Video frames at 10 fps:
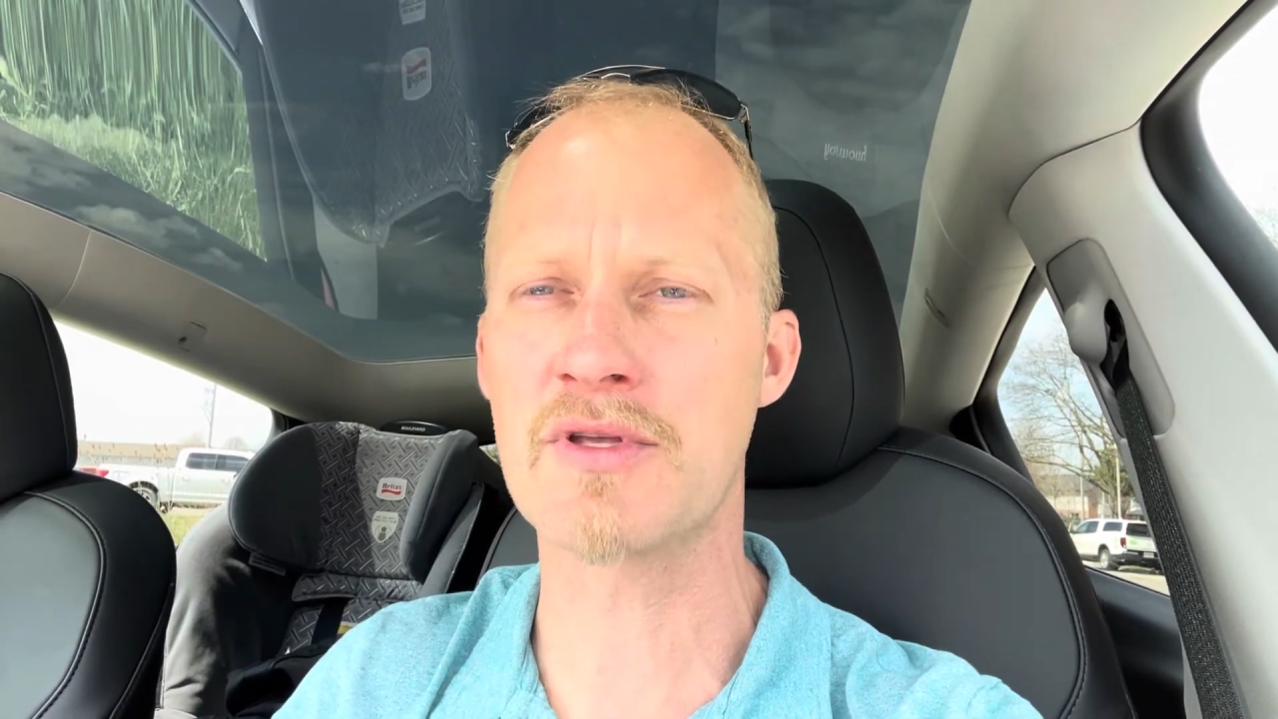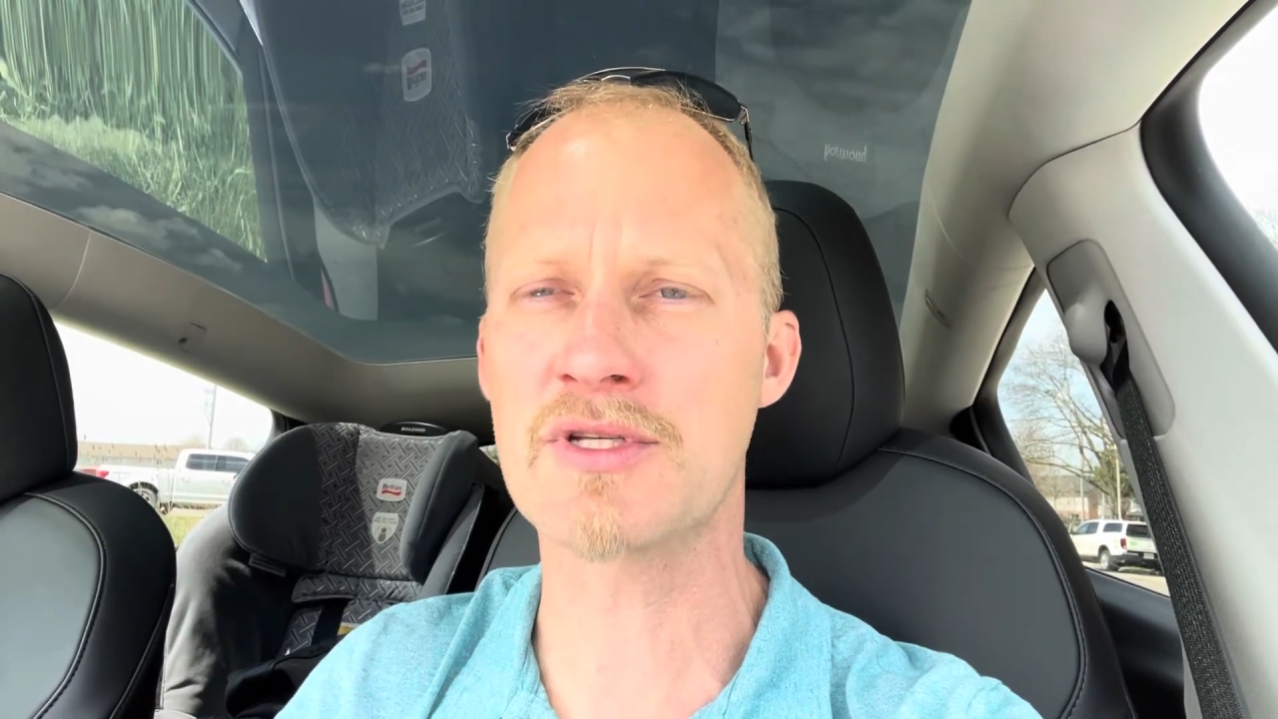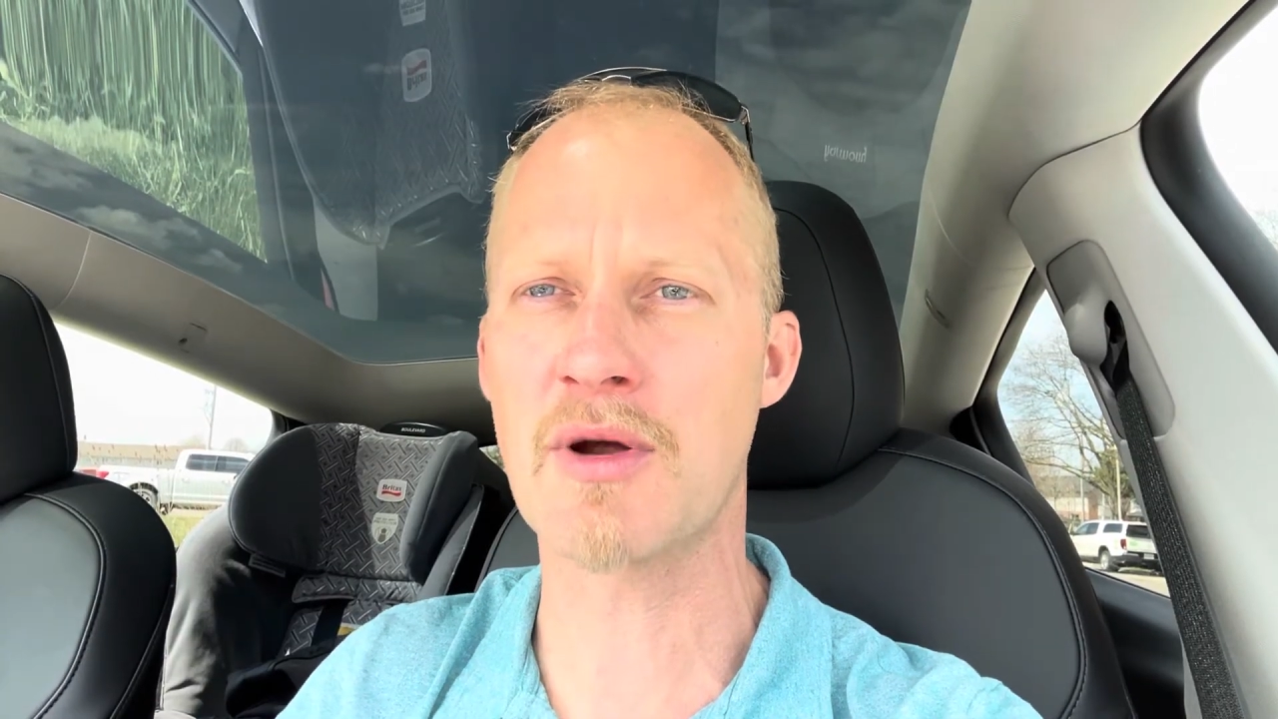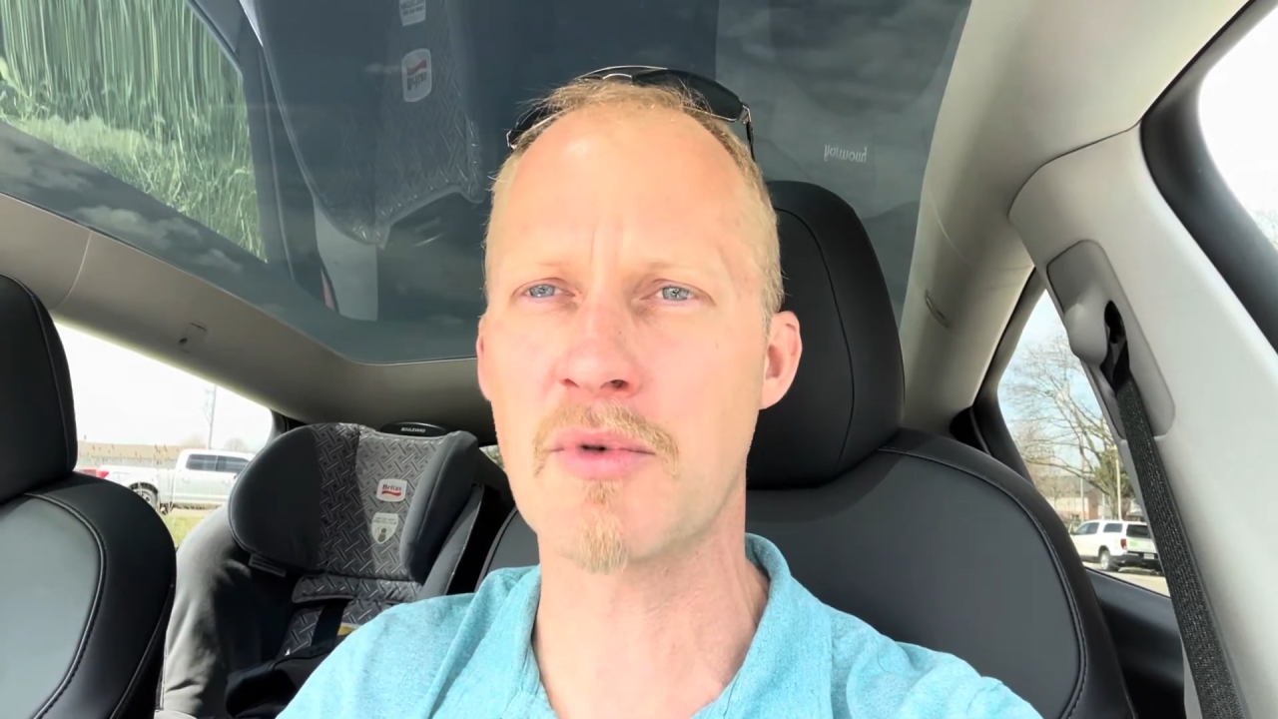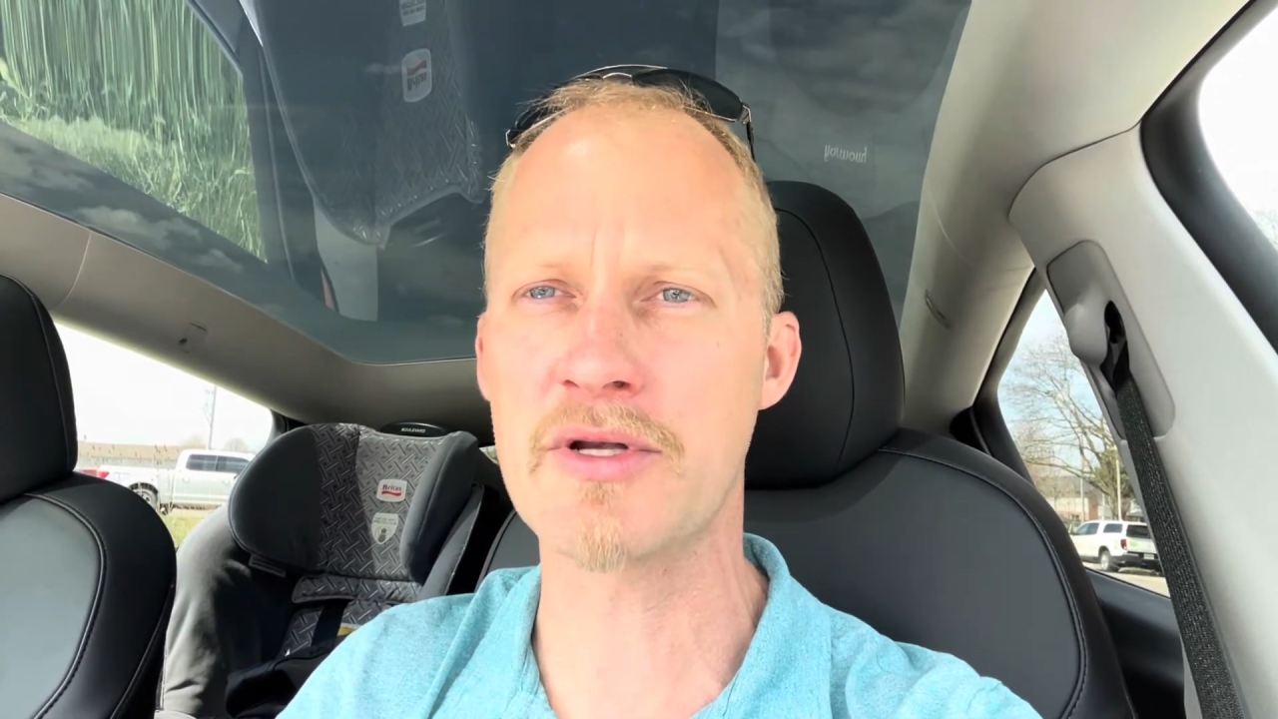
the summer